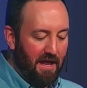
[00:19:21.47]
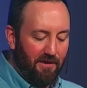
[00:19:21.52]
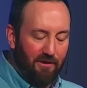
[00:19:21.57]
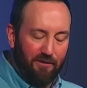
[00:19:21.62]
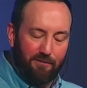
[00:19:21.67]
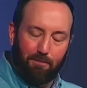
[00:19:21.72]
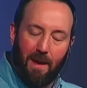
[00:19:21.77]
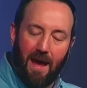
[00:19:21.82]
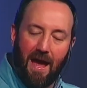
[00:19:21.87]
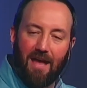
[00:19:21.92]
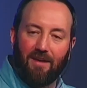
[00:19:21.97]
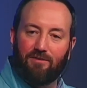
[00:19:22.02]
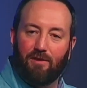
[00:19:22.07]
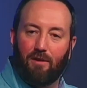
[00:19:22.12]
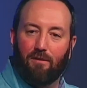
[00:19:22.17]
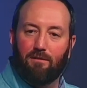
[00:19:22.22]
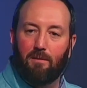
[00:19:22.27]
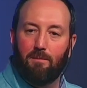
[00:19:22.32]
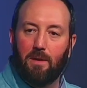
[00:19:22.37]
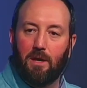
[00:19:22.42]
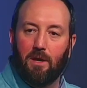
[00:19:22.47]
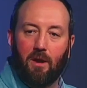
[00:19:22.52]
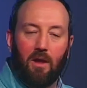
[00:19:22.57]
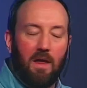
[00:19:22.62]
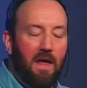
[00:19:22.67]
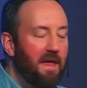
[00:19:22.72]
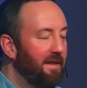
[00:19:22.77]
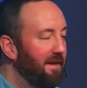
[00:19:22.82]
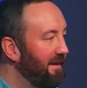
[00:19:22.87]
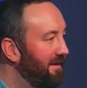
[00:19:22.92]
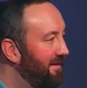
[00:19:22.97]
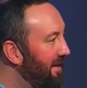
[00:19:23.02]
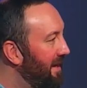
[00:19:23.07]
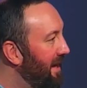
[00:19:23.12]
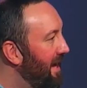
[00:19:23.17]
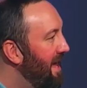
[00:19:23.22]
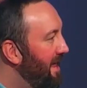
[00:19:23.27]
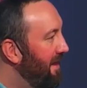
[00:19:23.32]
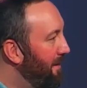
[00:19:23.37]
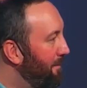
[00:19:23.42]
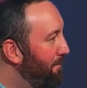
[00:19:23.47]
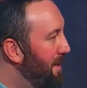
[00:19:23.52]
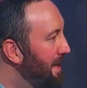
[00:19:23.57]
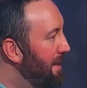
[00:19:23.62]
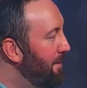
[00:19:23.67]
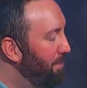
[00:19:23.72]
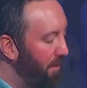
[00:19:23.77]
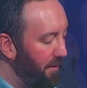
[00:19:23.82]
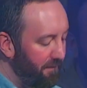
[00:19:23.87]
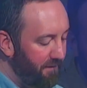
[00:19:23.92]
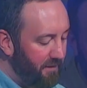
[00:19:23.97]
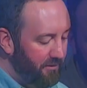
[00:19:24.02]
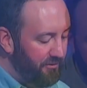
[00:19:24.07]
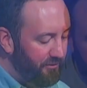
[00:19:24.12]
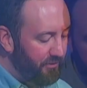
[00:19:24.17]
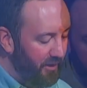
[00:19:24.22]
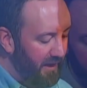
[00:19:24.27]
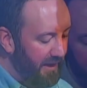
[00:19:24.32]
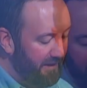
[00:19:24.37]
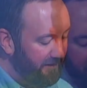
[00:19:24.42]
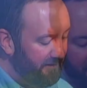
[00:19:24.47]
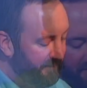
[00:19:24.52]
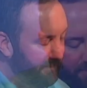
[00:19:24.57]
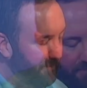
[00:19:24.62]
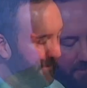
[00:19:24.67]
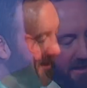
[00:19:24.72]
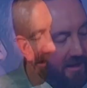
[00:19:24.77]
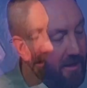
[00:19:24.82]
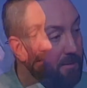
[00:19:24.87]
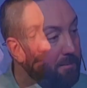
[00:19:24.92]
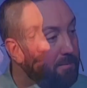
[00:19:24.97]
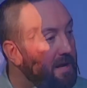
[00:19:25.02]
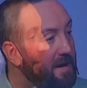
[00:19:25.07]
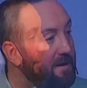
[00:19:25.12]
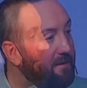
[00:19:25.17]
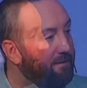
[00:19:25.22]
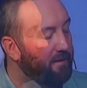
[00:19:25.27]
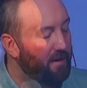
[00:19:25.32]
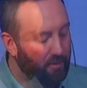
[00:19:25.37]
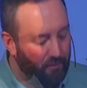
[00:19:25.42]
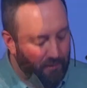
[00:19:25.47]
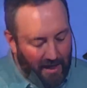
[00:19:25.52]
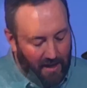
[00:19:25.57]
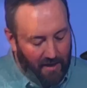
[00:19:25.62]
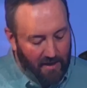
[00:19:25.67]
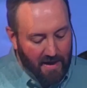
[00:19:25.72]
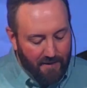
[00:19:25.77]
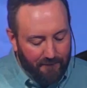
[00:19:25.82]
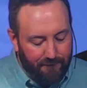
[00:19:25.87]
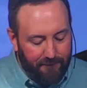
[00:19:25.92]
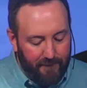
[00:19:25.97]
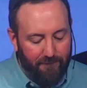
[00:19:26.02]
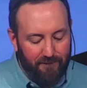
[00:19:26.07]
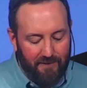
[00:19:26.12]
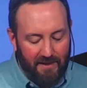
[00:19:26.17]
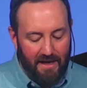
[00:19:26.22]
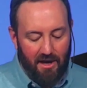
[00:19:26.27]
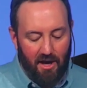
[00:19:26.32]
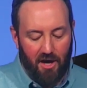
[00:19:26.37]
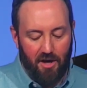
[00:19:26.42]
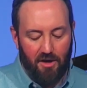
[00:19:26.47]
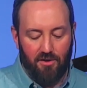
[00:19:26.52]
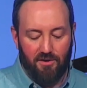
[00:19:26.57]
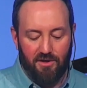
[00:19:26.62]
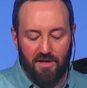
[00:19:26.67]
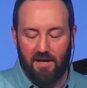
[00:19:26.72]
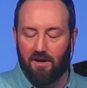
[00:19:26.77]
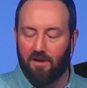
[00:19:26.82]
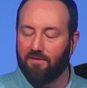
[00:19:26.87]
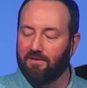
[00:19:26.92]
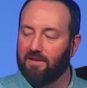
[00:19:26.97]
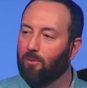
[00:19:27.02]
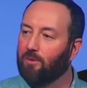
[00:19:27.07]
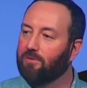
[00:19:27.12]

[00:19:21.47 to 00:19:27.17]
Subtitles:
This Passover meal that the people of Israel had celebrated for around 1,500 years.